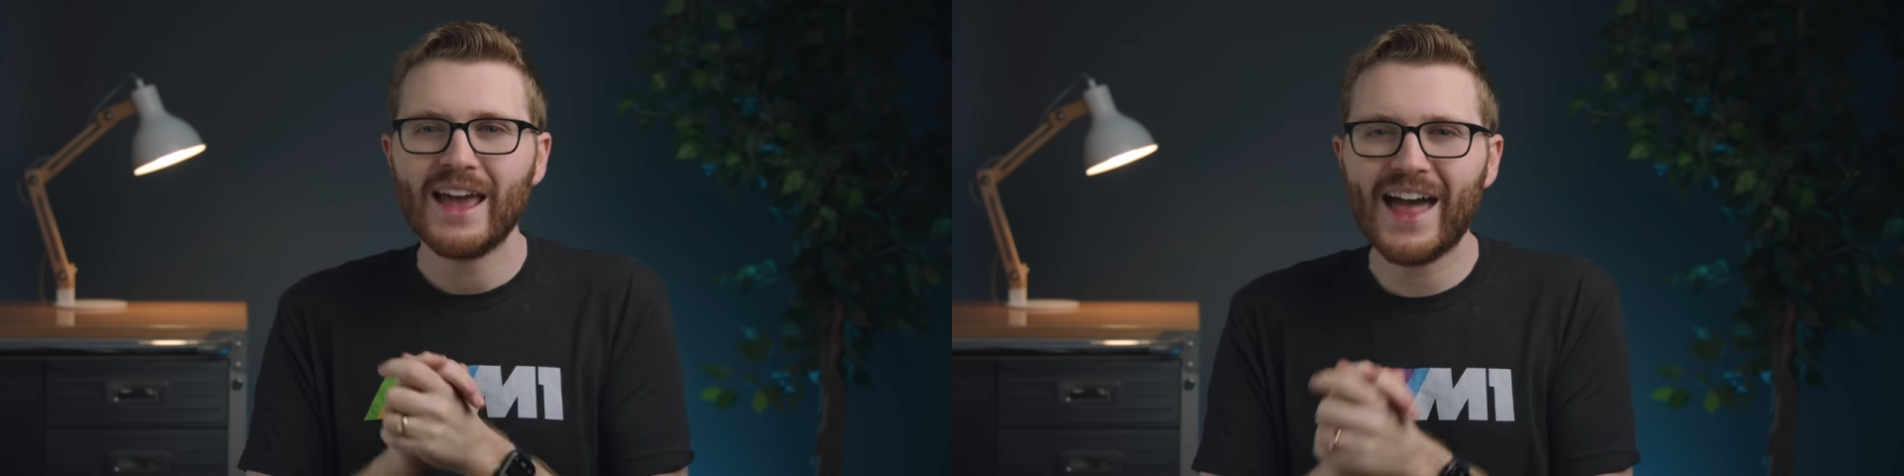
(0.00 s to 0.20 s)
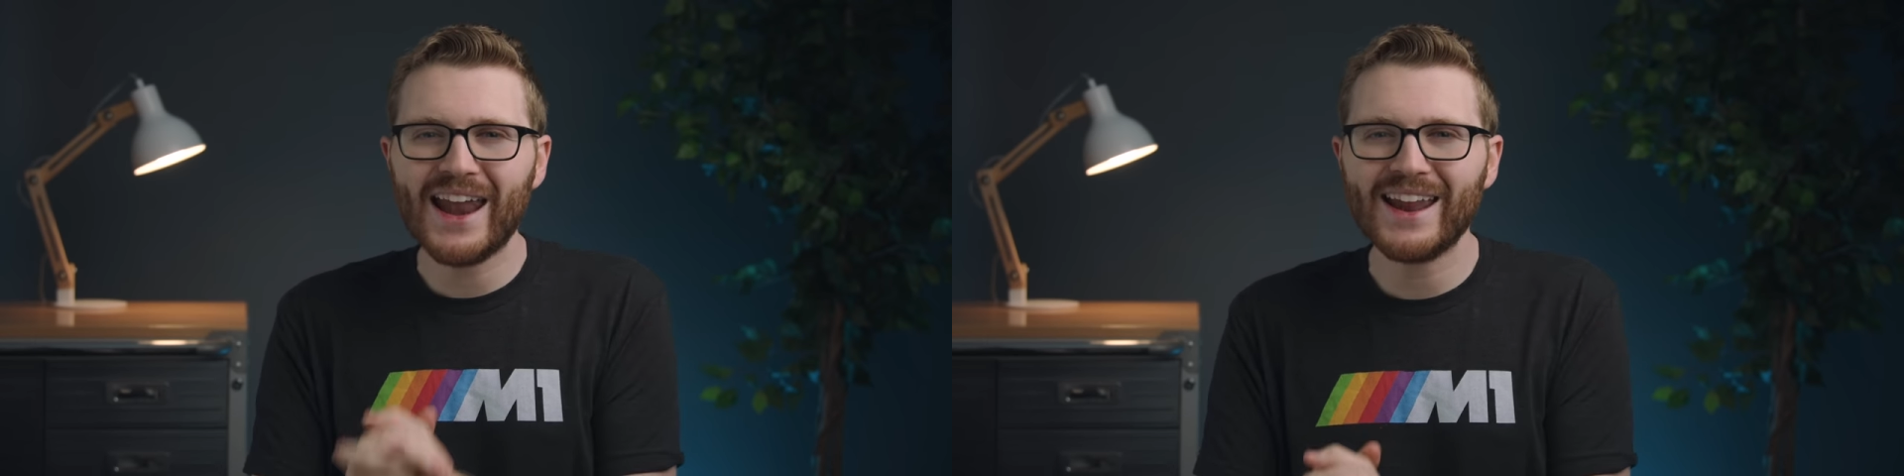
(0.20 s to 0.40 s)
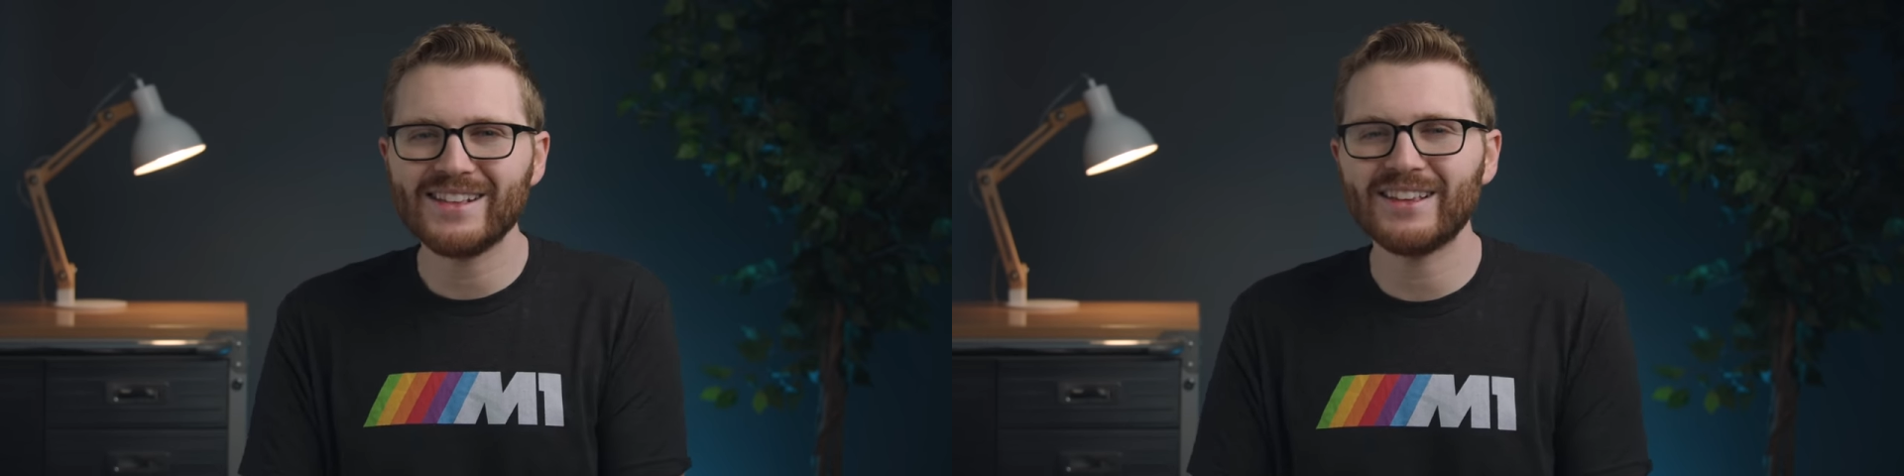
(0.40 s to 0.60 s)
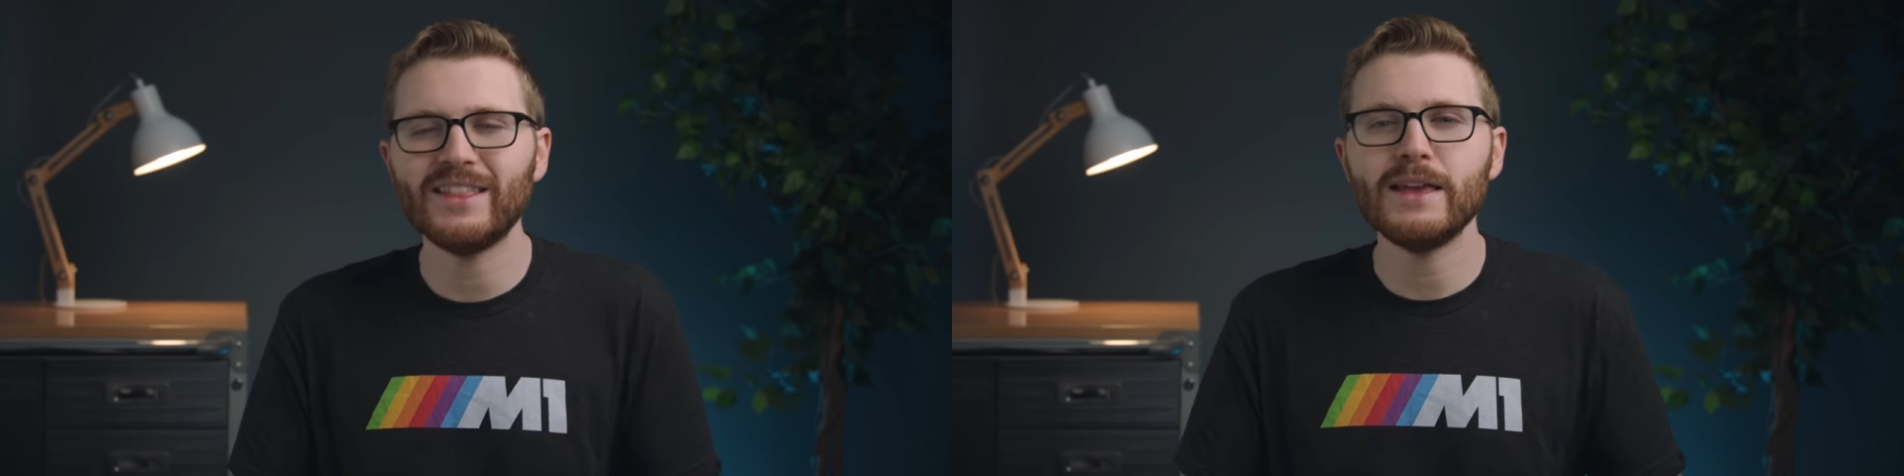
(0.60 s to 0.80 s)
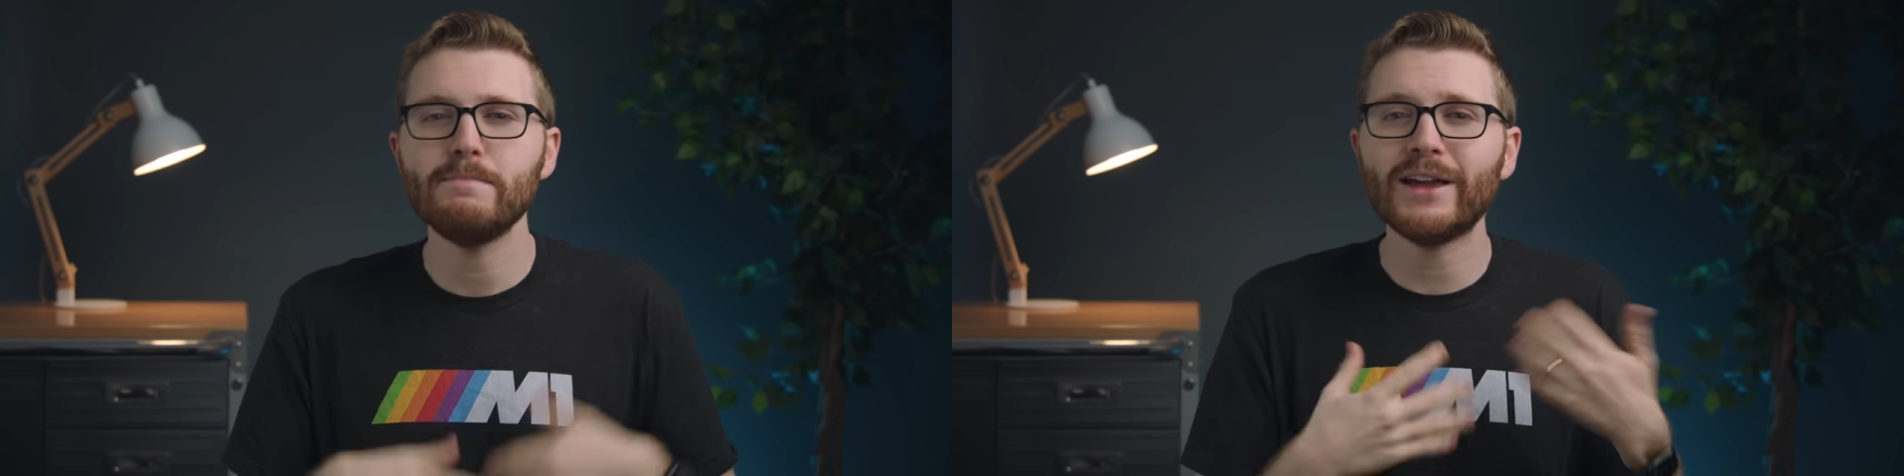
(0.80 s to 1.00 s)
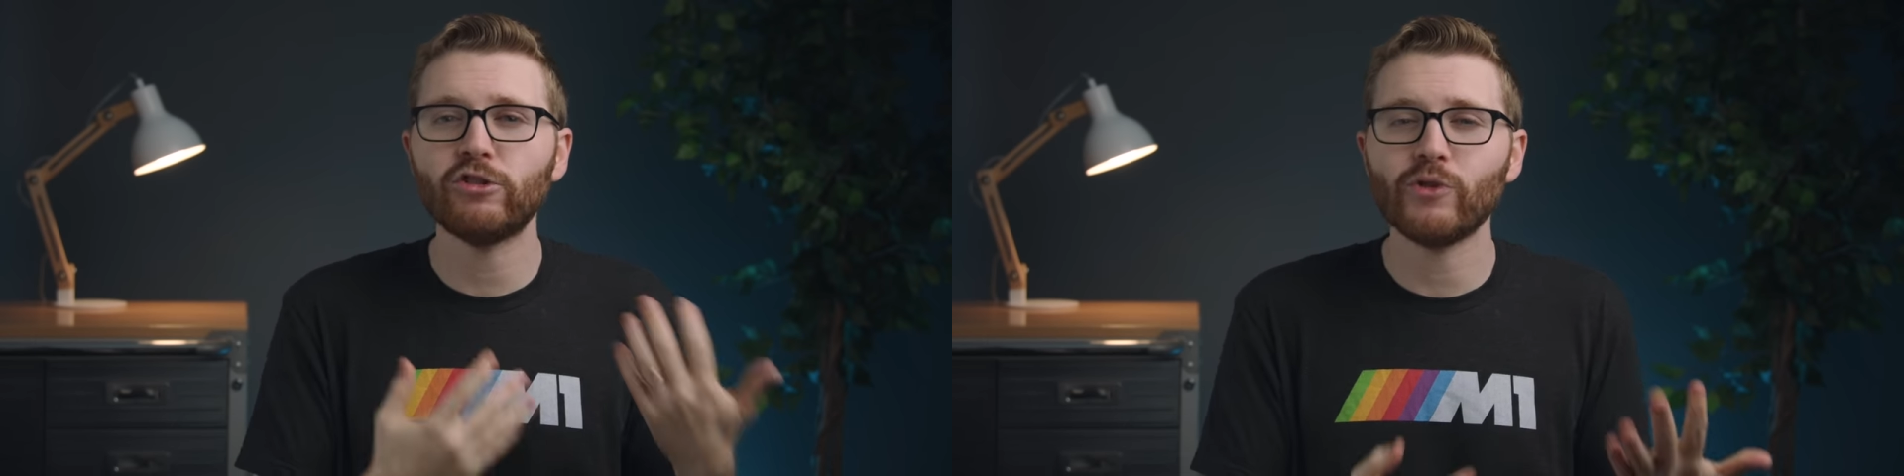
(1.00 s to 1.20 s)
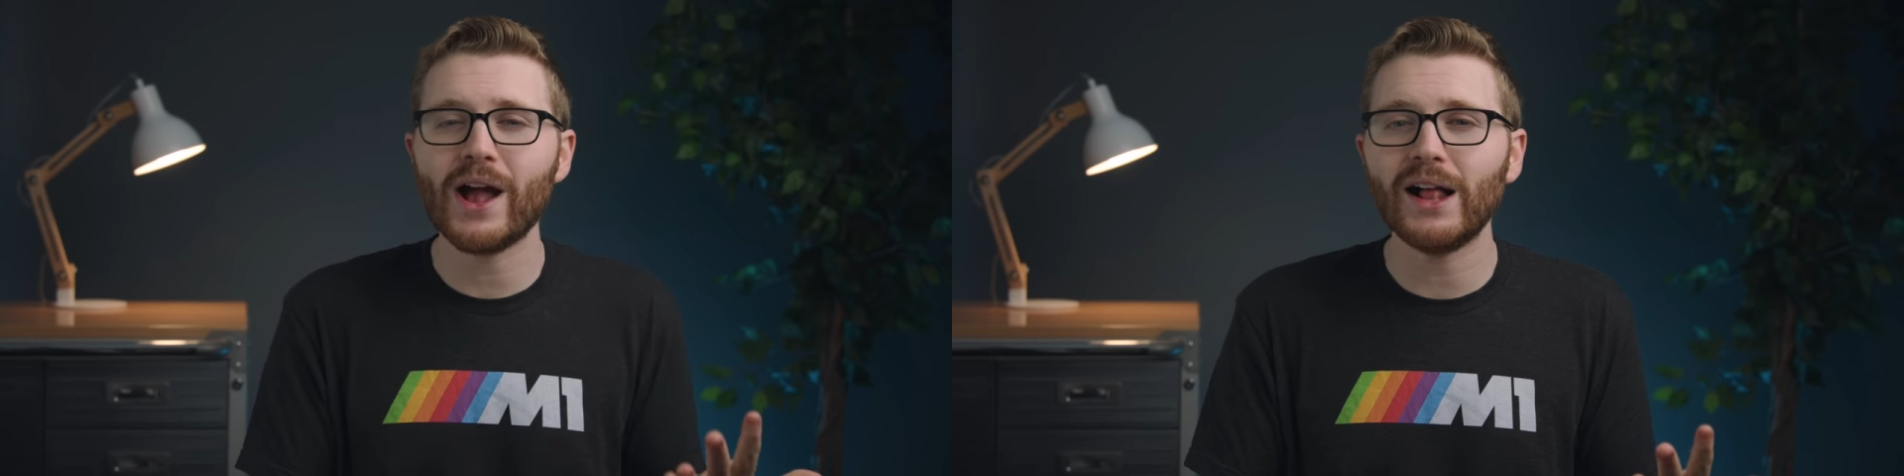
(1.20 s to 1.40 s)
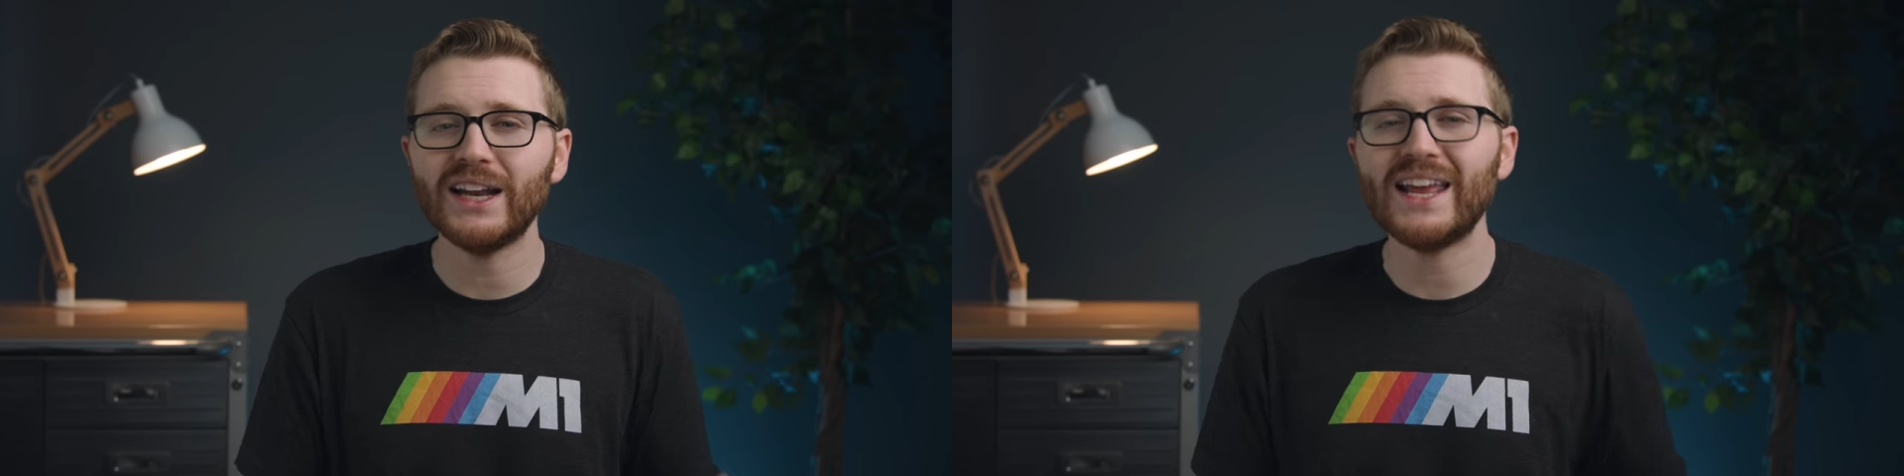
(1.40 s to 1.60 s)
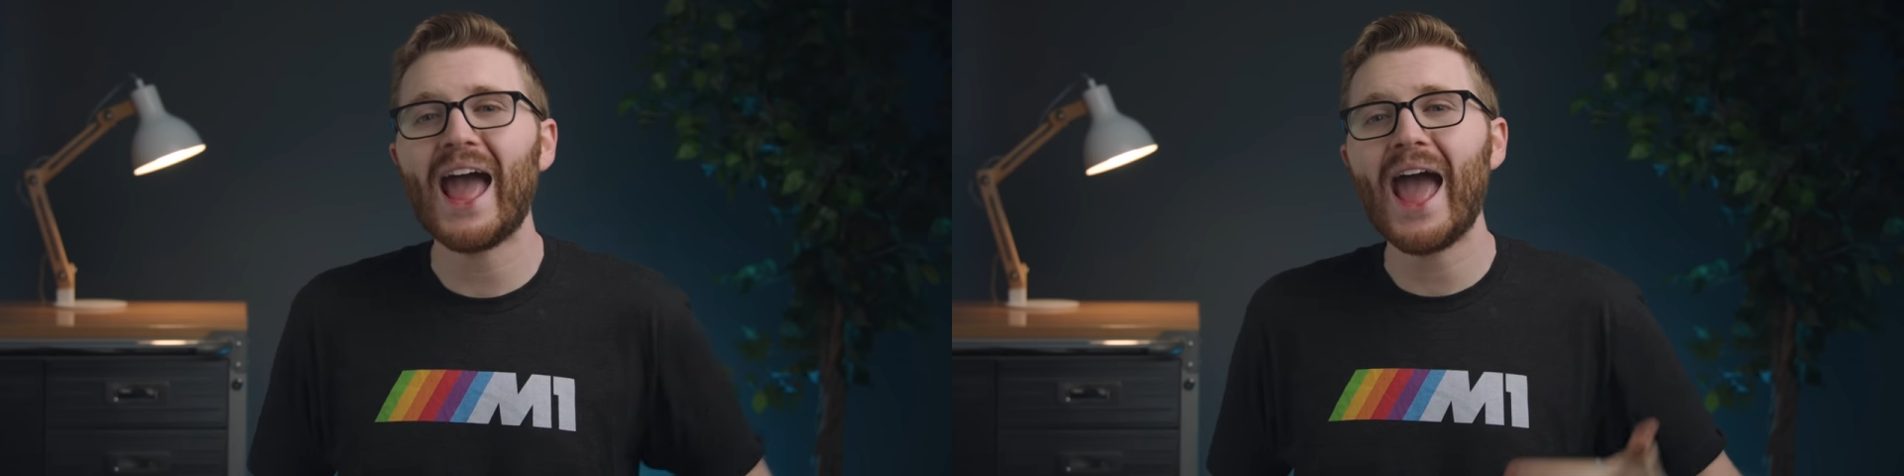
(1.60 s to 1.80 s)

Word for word: That is the mixed reality